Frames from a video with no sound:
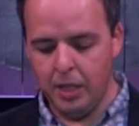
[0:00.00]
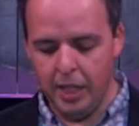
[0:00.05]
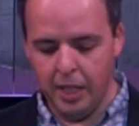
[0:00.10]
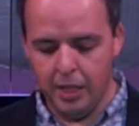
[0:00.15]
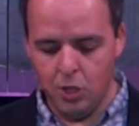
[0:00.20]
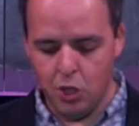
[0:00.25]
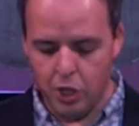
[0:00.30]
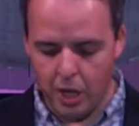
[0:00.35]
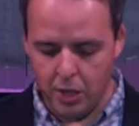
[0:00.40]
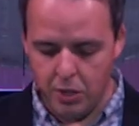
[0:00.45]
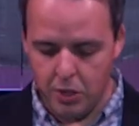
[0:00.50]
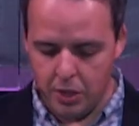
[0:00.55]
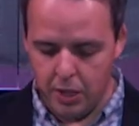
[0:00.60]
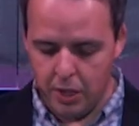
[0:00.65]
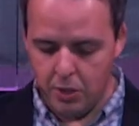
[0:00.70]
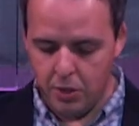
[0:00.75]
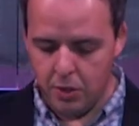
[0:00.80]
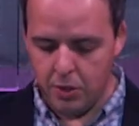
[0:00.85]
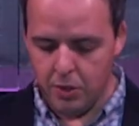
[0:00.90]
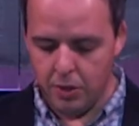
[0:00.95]
the
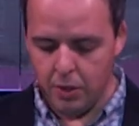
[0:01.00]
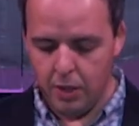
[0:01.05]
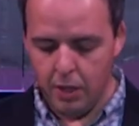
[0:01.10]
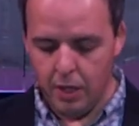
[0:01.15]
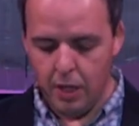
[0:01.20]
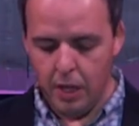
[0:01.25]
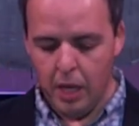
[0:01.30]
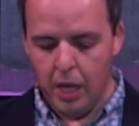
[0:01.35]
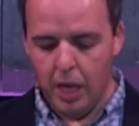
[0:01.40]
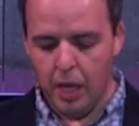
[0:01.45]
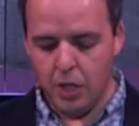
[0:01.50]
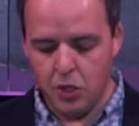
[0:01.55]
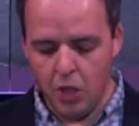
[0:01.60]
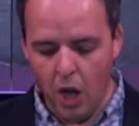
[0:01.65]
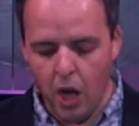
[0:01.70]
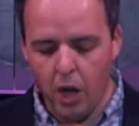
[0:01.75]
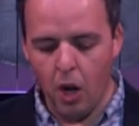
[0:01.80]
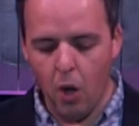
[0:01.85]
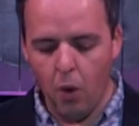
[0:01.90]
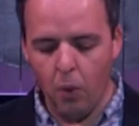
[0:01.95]
injustice, is
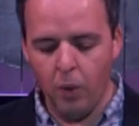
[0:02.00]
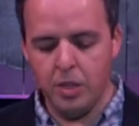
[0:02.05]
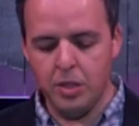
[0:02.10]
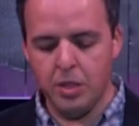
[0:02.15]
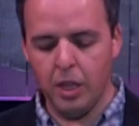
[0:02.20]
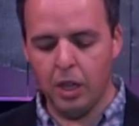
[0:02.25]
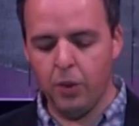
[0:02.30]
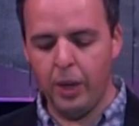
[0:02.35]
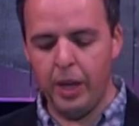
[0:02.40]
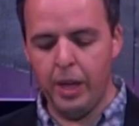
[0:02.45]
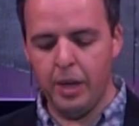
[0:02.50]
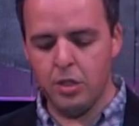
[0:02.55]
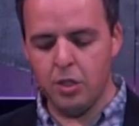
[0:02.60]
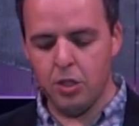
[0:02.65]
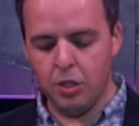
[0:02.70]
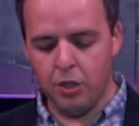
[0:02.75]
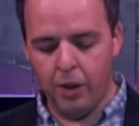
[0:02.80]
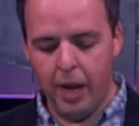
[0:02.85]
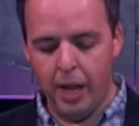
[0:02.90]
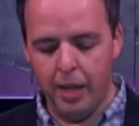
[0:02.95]
not always the
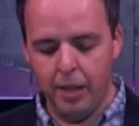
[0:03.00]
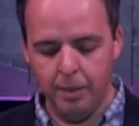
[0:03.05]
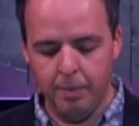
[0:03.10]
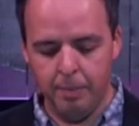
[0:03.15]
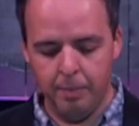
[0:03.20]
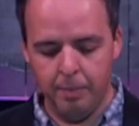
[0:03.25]
greatest threat.